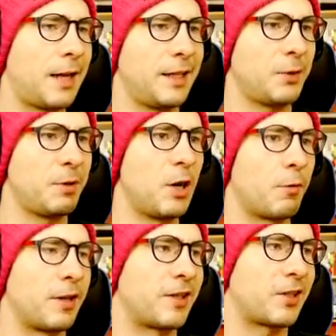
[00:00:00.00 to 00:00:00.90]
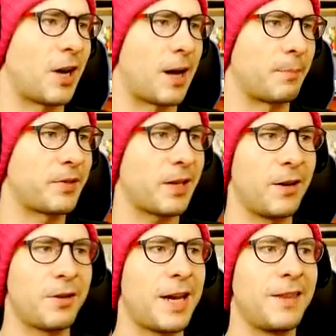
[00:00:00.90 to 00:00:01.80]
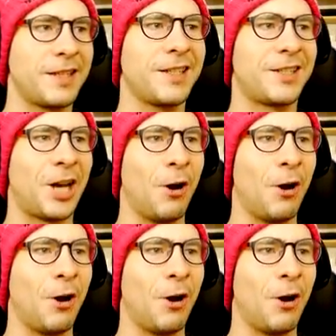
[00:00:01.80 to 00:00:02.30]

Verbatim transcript: At least we know where it stops. Okay, this is